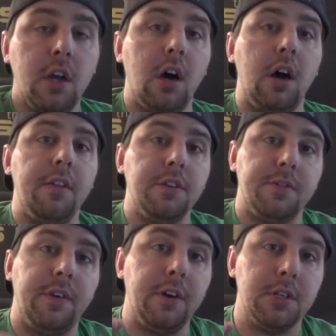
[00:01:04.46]
There's
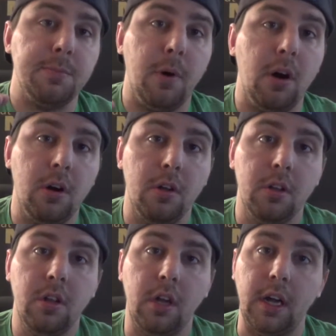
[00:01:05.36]
a very
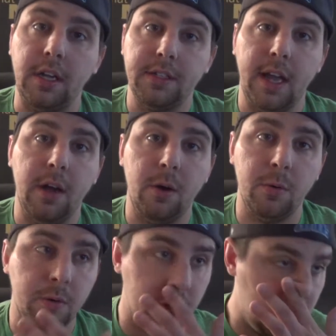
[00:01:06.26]
small
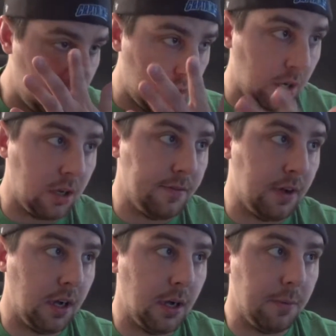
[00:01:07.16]
town
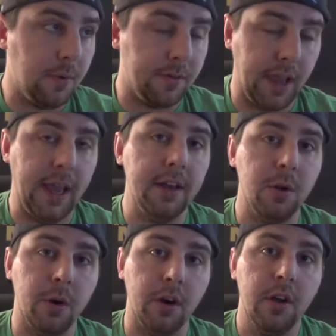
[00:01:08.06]
of
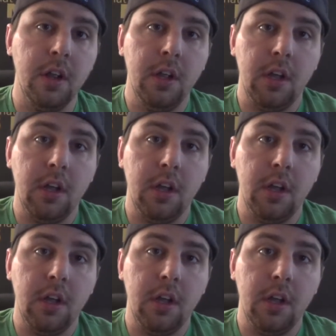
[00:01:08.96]
Kandor